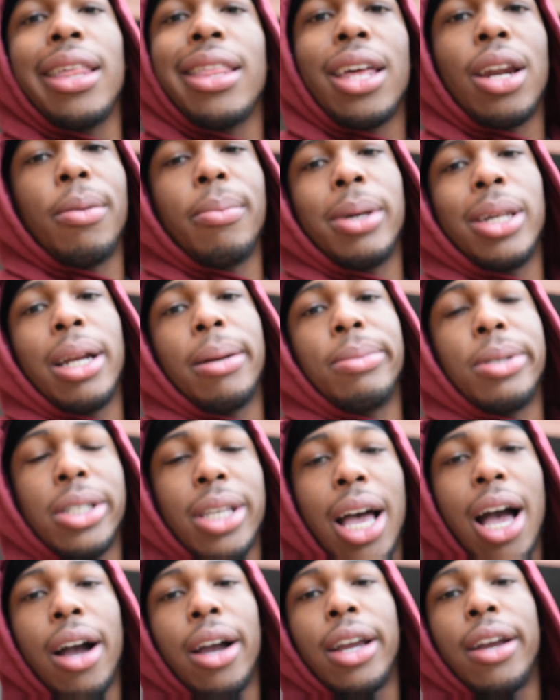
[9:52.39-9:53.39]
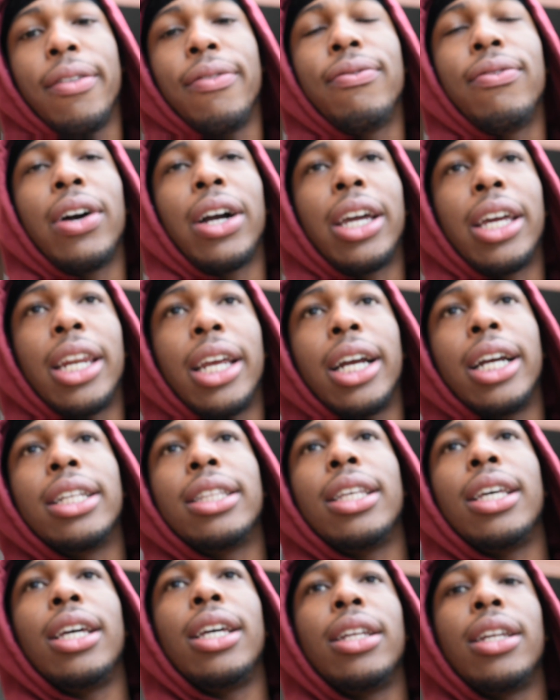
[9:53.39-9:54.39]
I don't mean I'm just out here fucking
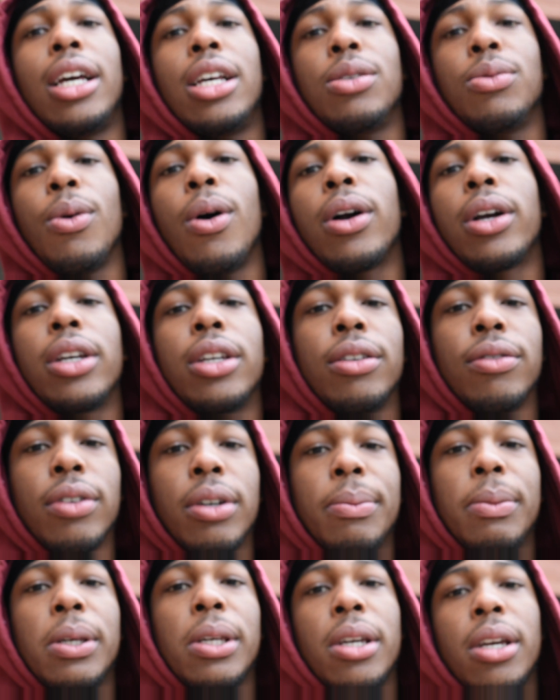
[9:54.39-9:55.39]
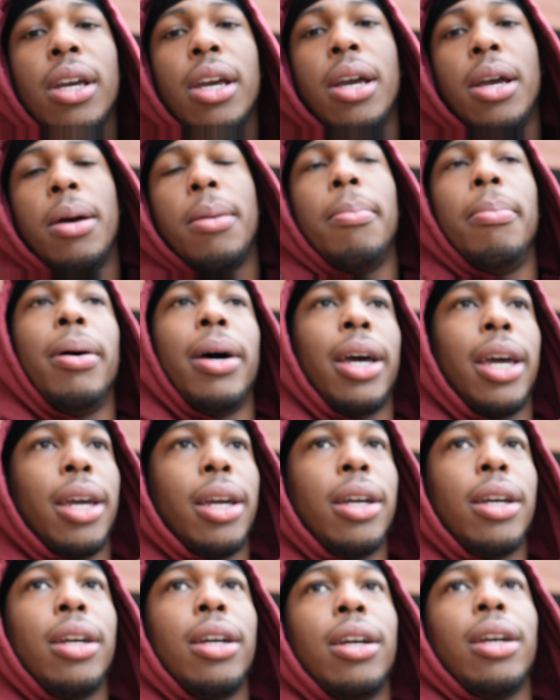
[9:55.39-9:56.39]
everything that's walking, you feel me? But
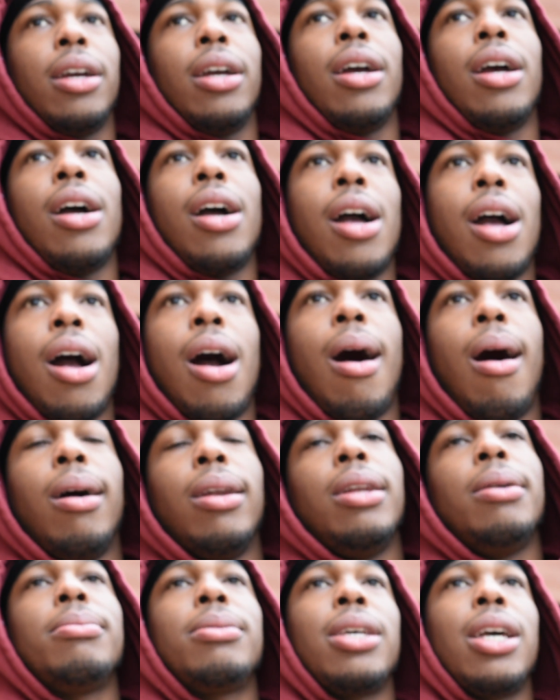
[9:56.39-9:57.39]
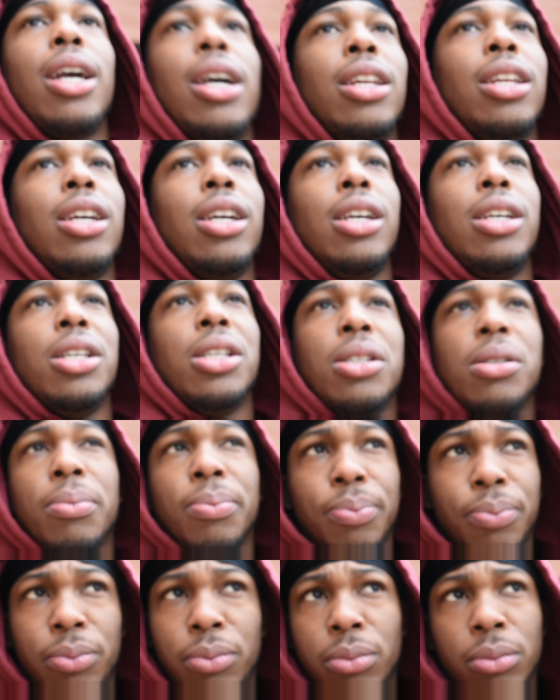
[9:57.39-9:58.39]
all I'm saying is
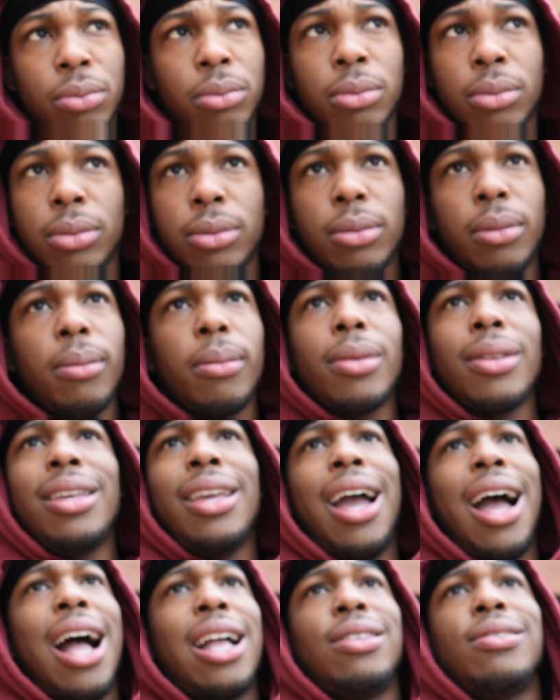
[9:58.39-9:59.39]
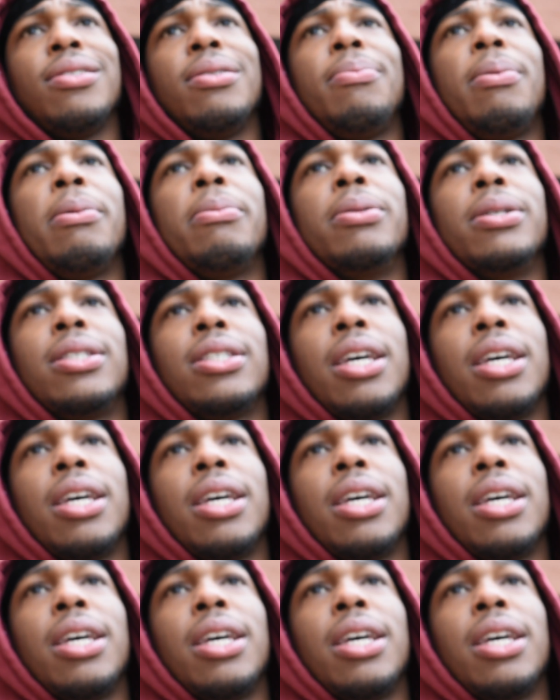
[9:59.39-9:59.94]
I treat people the